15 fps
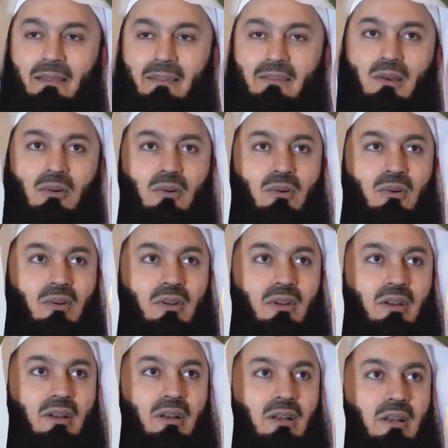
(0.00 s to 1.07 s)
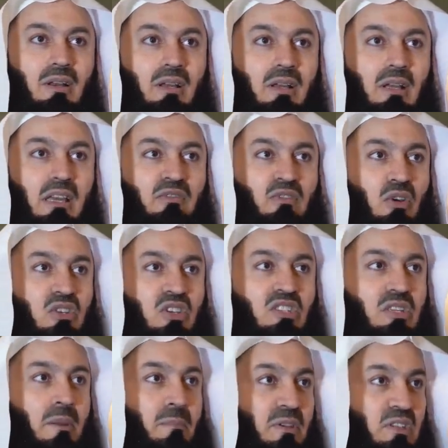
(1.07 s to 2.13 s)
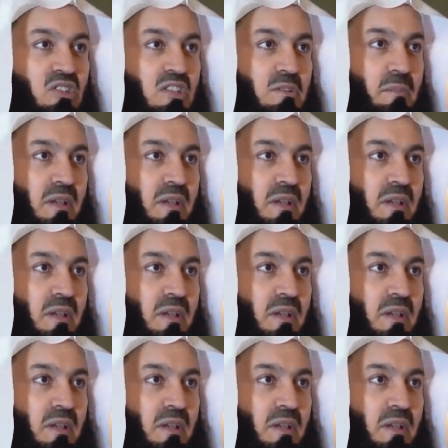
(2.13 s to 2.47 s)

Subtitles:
So if you're just a business